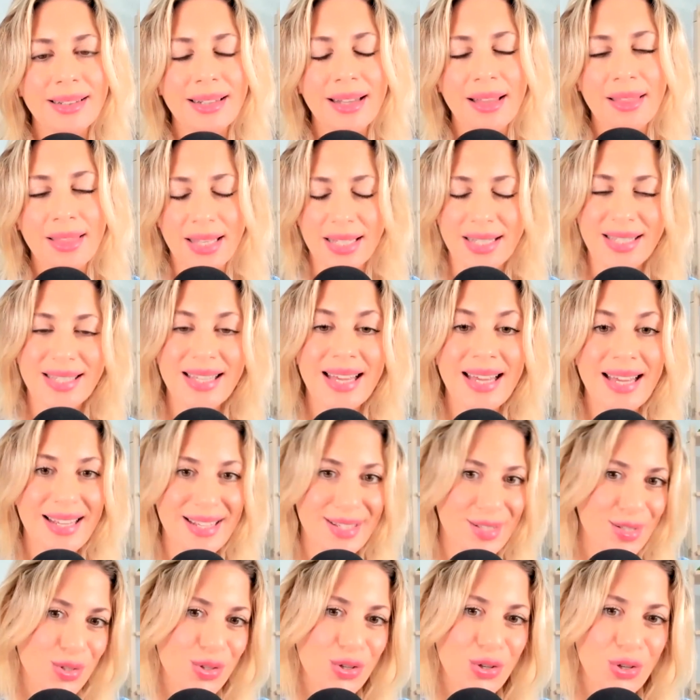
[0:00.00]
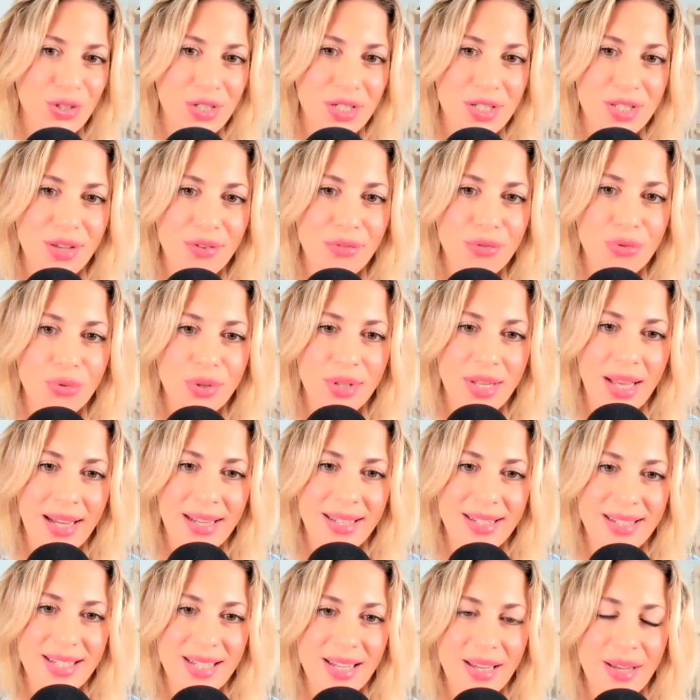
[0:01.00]
in this case, goddess
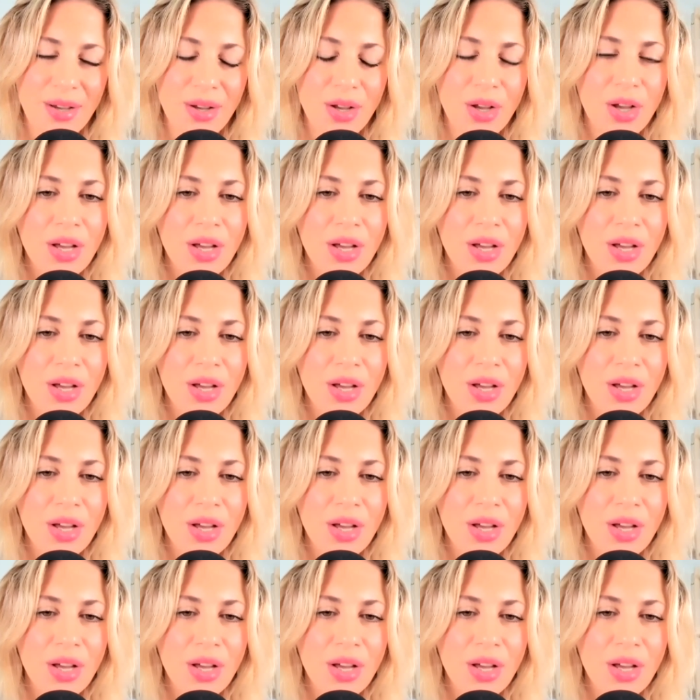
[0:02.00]
Aphrodite.